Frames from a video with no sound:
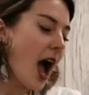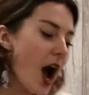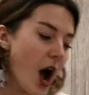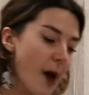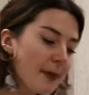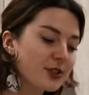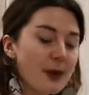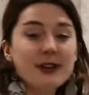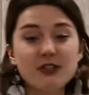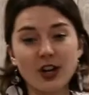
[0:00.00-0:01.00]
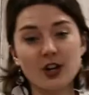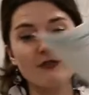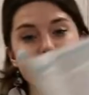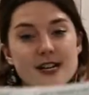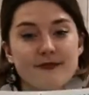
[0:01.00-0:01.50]
Um, so I'm literally gonna
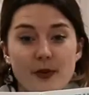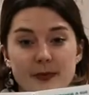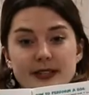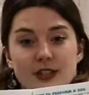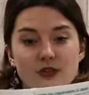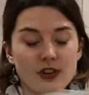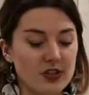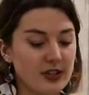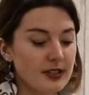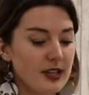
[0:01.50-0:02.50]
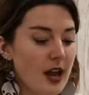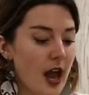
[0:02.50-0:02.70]
read from these instructions.